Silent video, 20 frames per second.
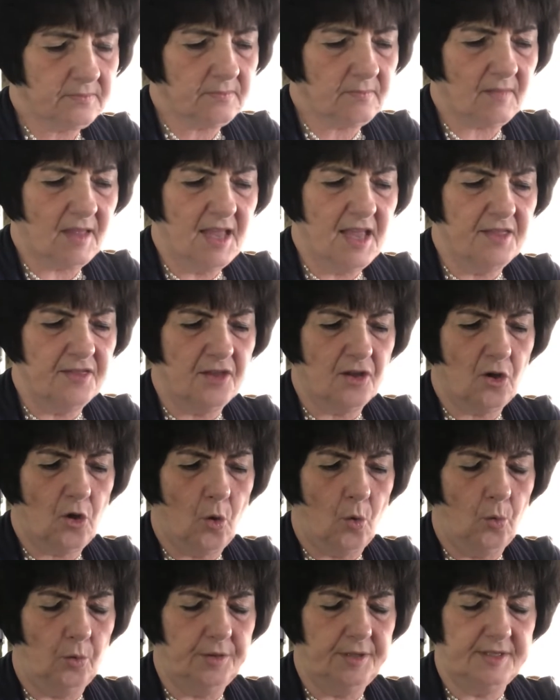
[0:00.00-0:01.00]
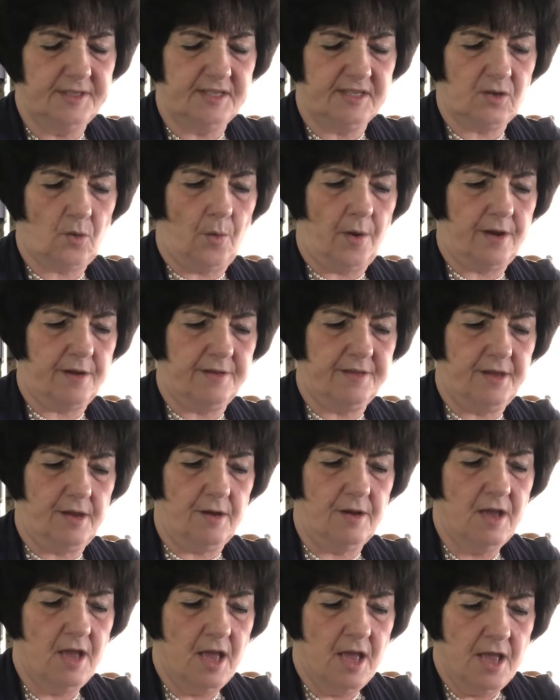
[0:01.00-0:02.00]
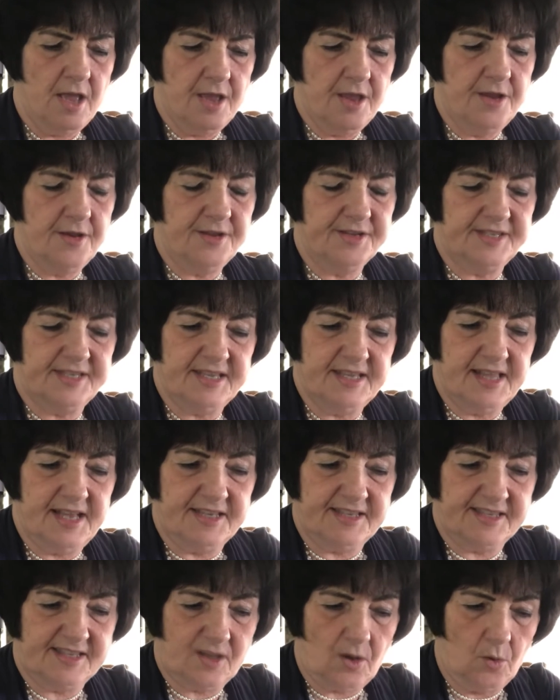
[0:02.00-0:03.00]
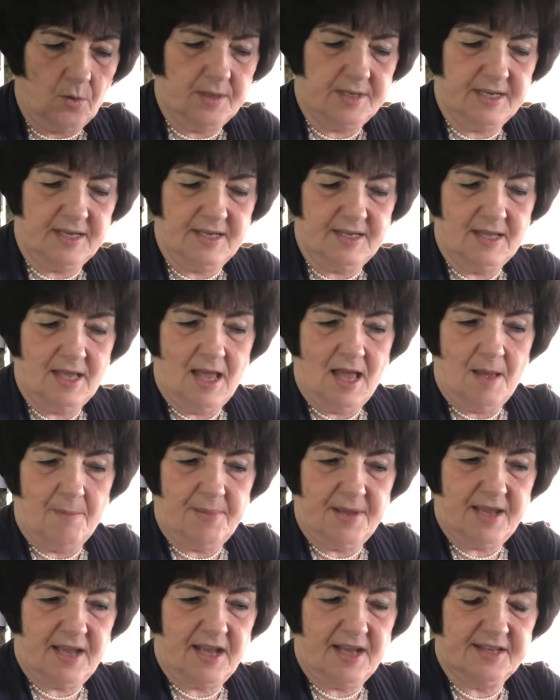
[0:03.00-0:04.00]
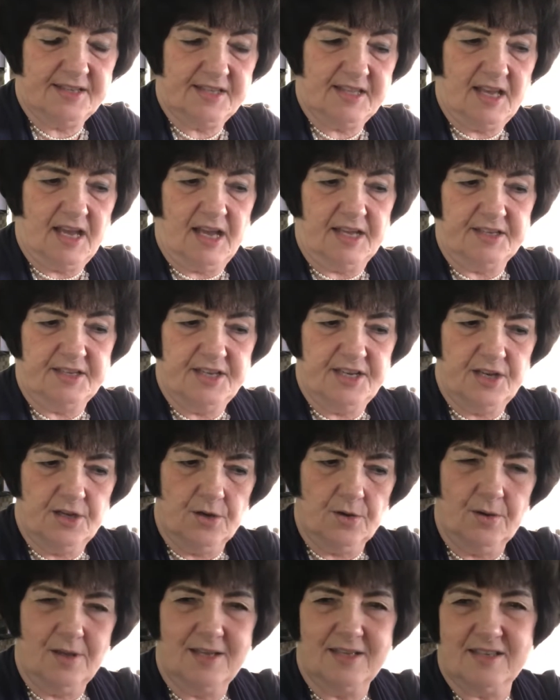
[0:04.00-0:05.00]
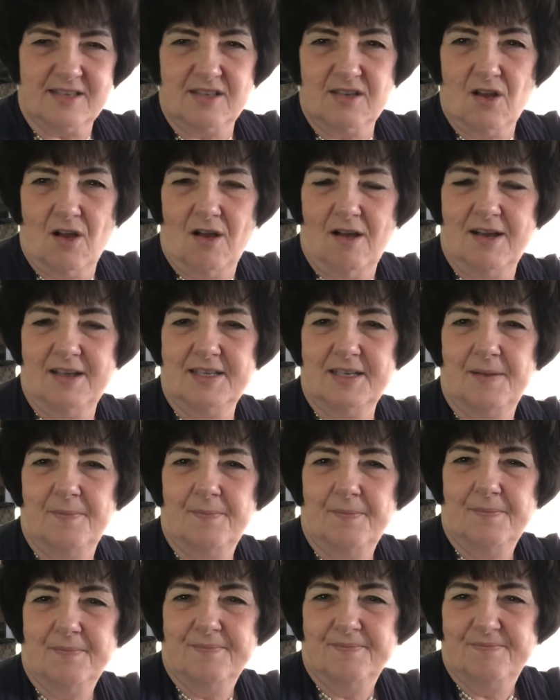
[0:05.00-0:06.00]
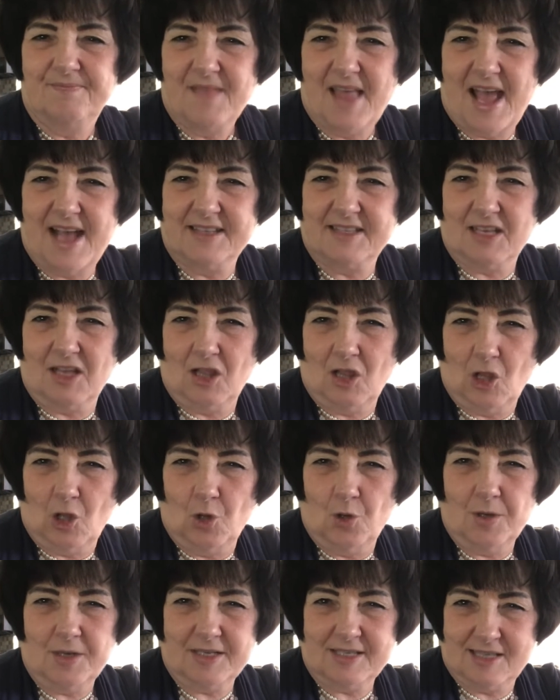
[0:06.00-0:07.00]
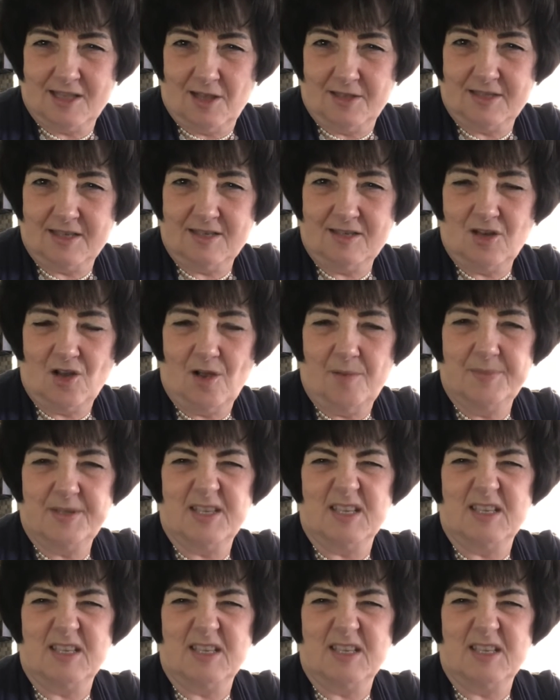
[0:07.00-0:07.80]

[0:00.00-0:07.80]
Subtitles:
In the golden square there, you can see they soaked it, because a deer is not as it looks. Lots of times a